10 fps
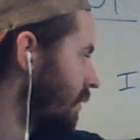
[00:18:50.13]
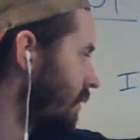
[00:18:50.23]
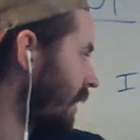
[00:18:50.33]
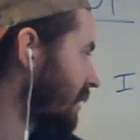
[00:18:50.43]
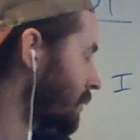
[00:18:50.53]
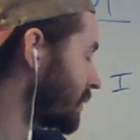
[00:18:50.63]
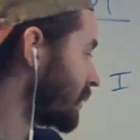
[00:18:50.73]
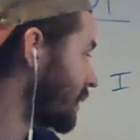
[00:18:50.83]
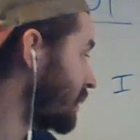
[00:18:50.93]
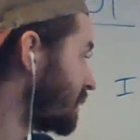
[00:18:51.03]
Actually, we're still
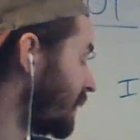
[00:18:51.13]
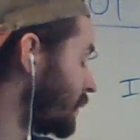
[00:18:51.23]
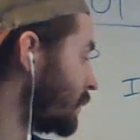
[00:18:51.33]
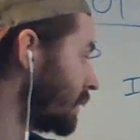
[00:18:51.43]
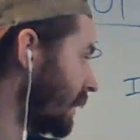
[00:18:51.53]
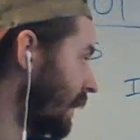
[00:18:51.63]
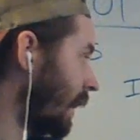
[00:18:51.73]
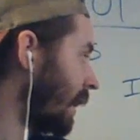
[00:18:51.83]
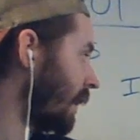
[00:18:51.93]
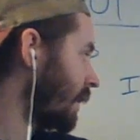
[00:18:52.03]
going to use fi'u and
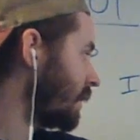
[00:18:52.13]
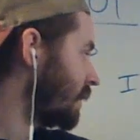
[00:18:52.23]
a.